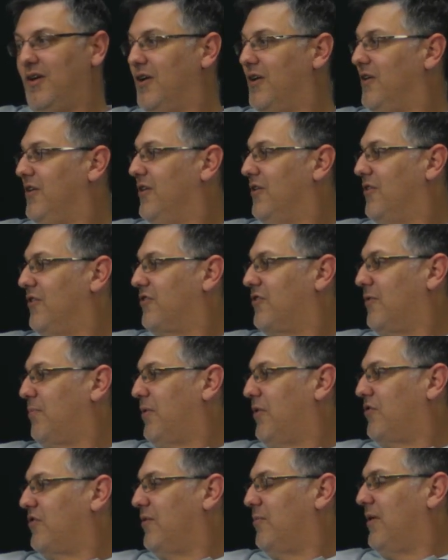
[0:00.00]
You know, there's
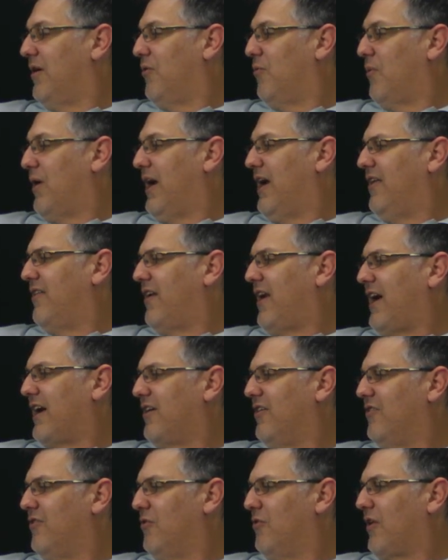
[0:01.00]
supposed to be a way that I
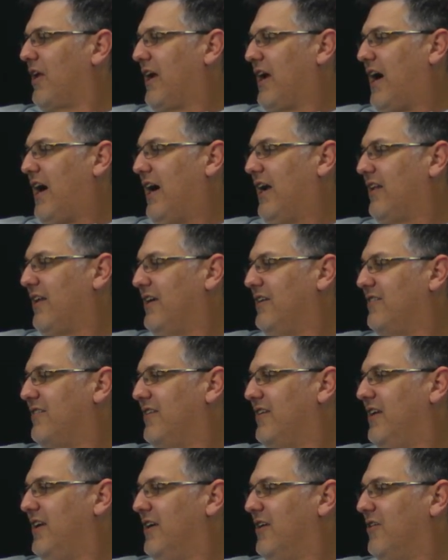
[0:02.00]
can do like highlights in
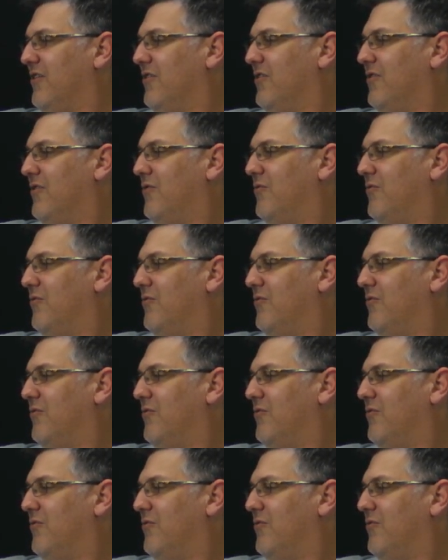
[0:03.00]
here